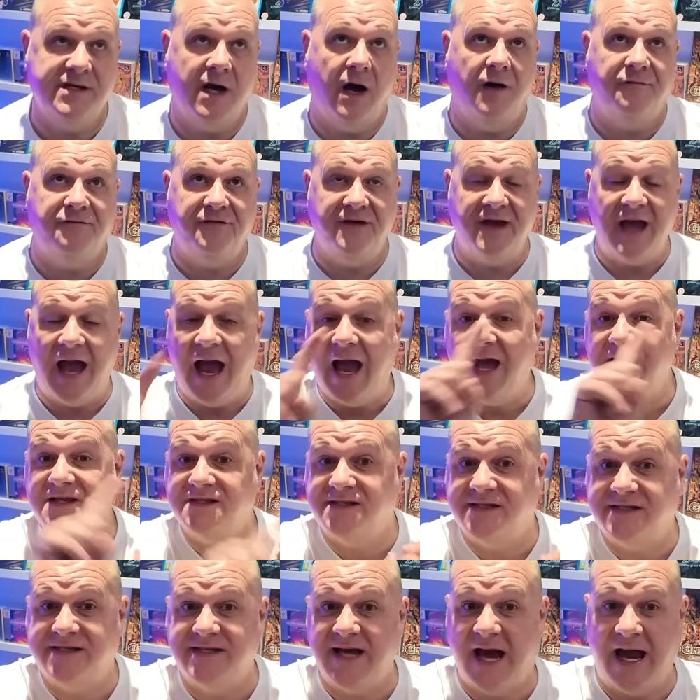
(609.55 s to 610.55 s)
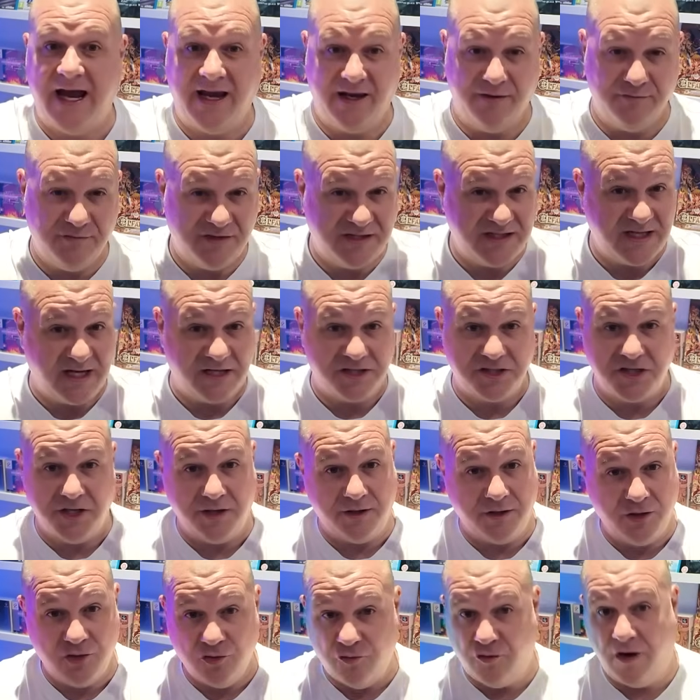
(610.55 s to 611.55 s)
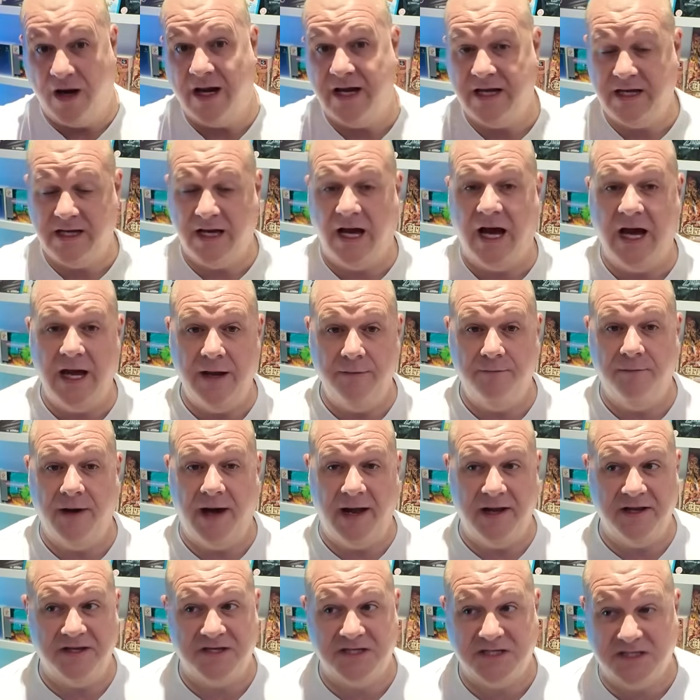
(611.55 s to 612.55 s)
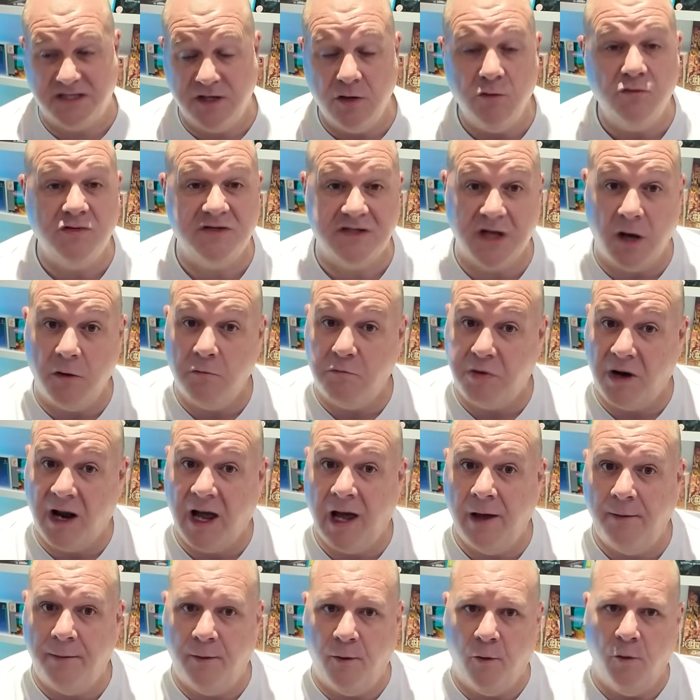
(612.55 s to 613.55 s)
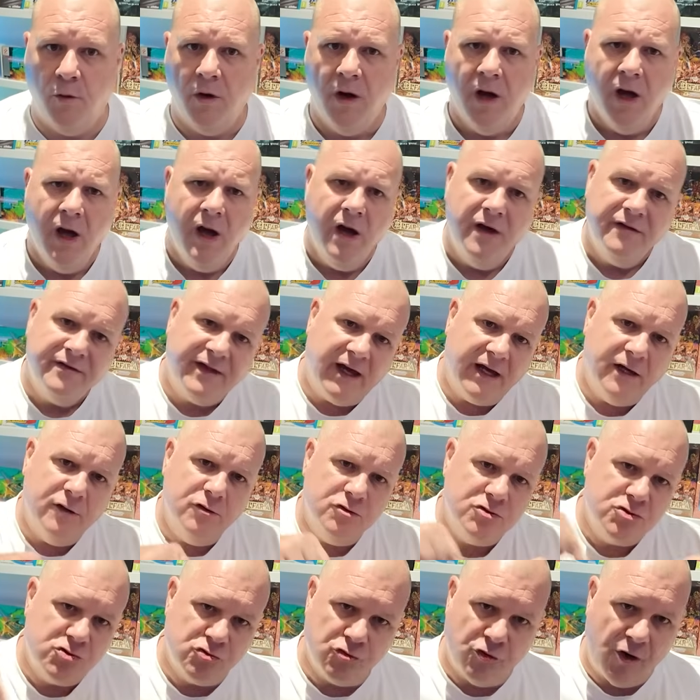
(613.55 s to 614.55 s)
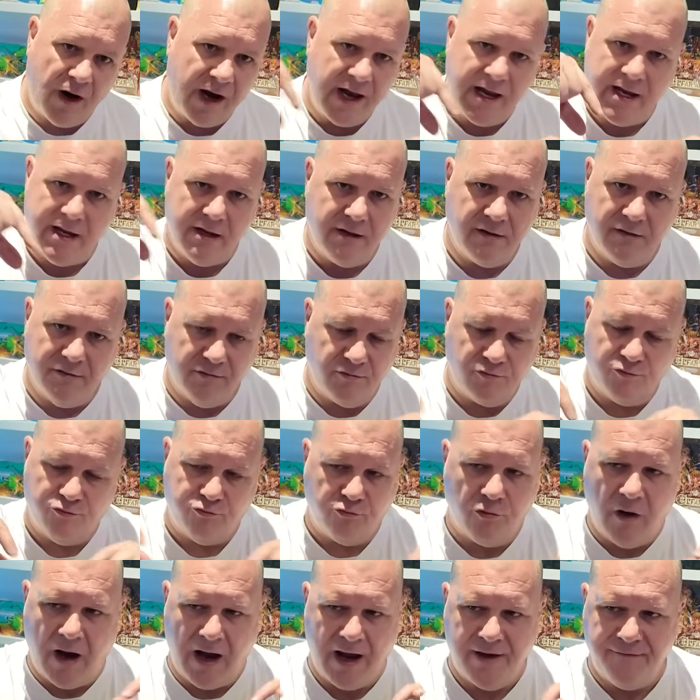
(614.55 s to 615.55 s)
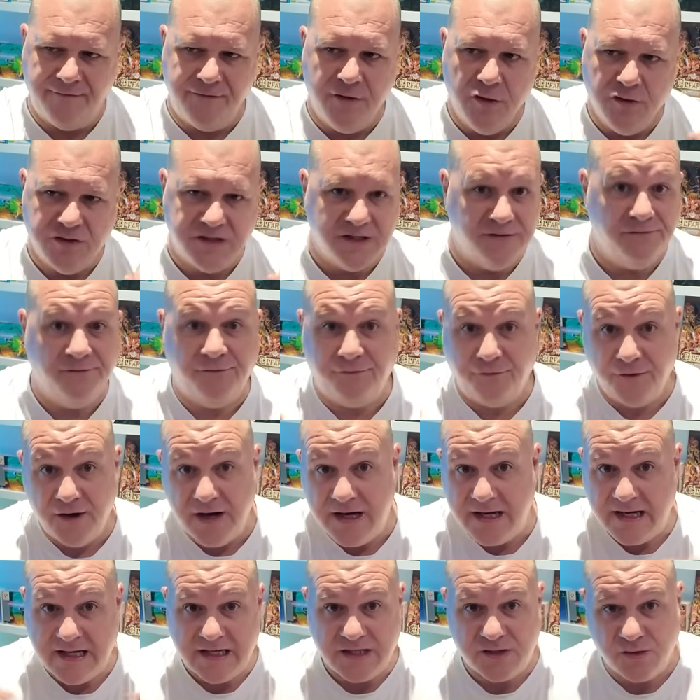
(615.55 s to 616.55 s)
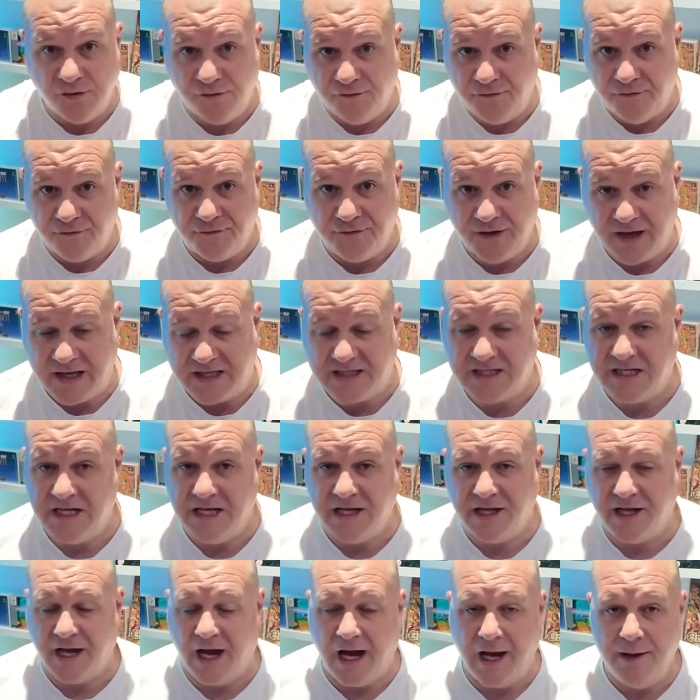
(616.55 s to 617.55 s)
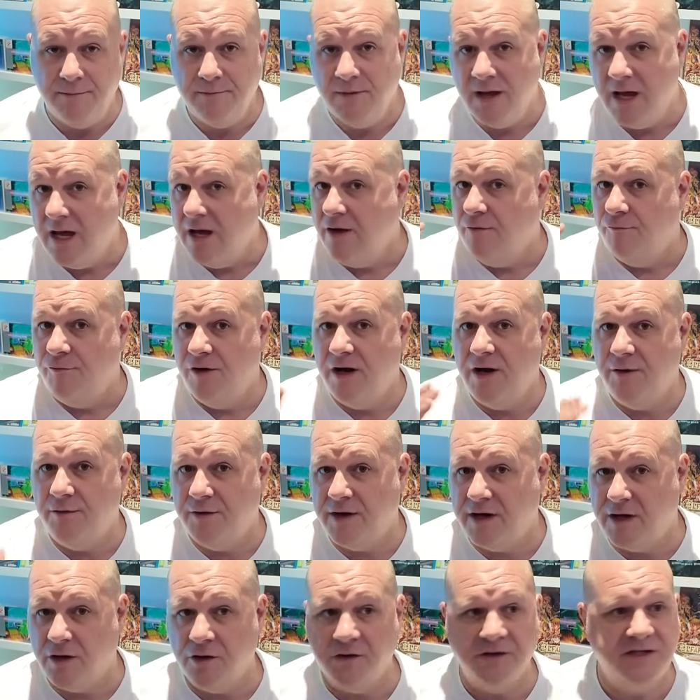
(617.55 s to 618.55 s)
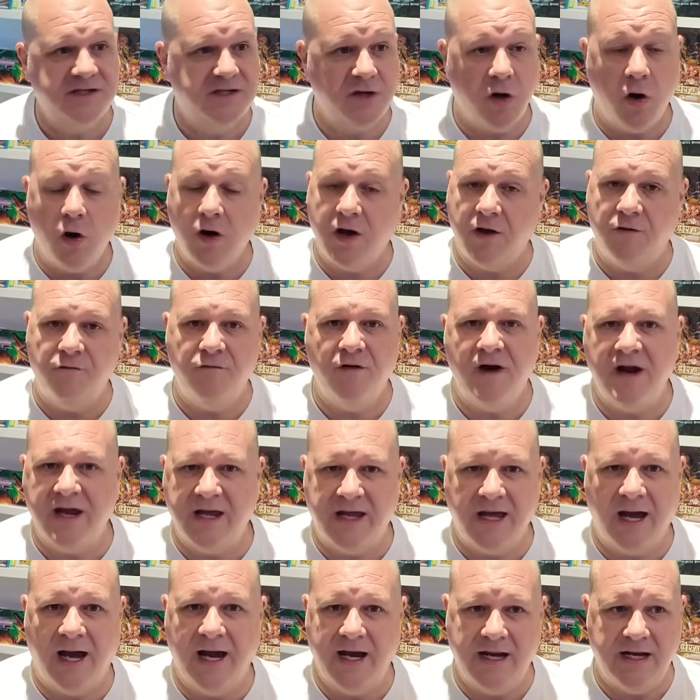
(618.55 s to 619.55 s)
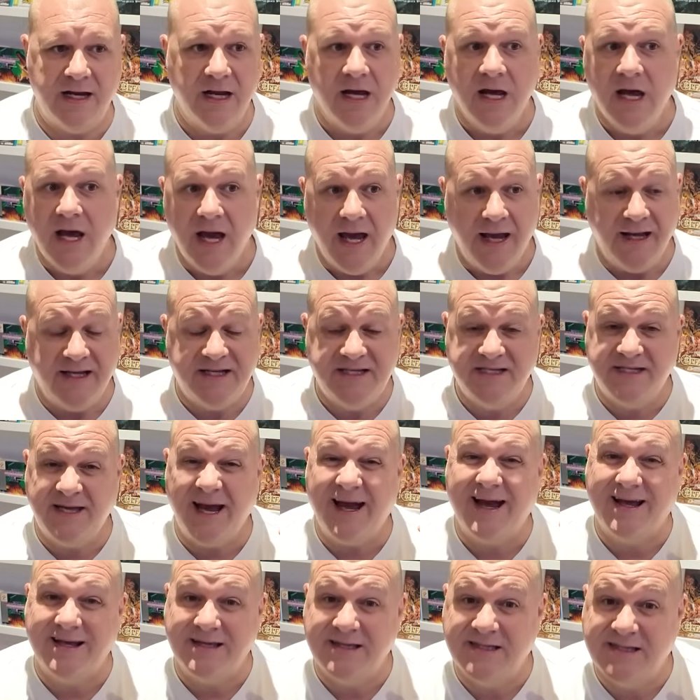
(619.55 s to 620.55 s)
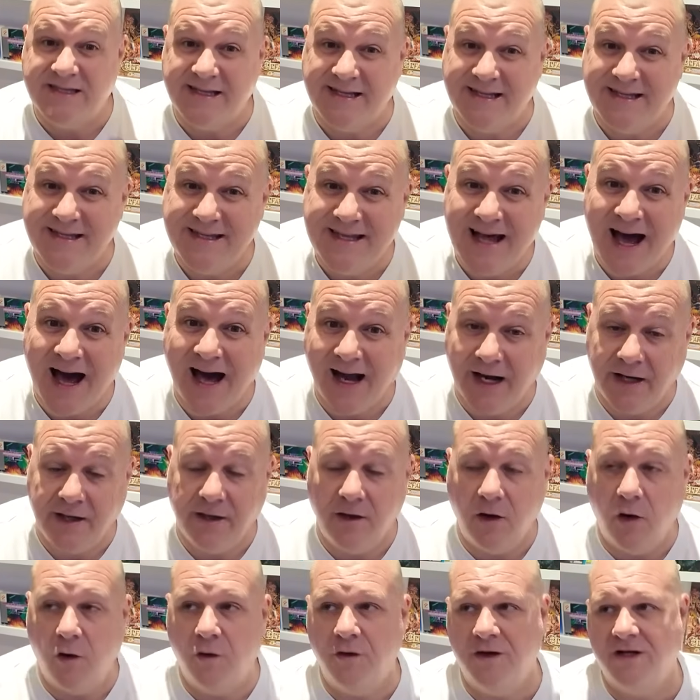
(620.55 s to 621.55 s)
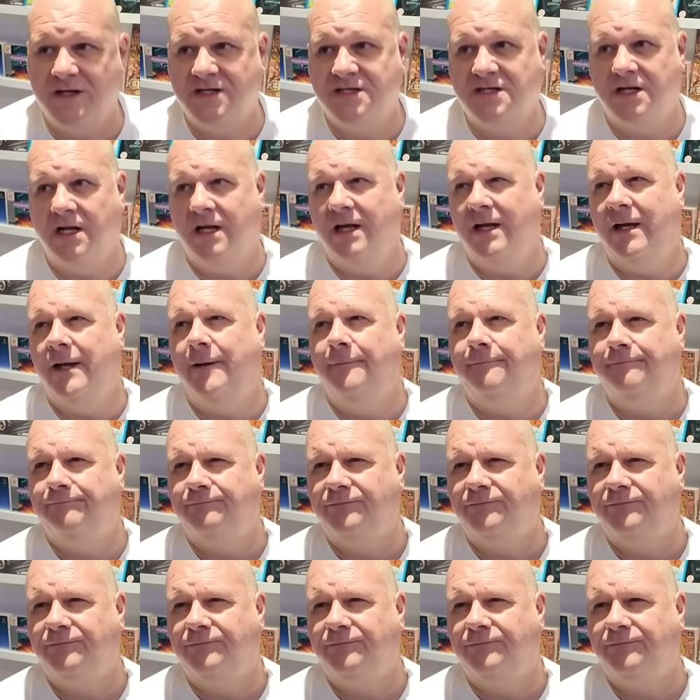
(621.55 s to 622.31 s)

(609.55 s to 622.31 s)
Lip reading: I think Ant Attack was such a great game and still so playable. They use great way of using 3D sort of effects in the game. Really, really good. Target Renegade is second to none, honestly.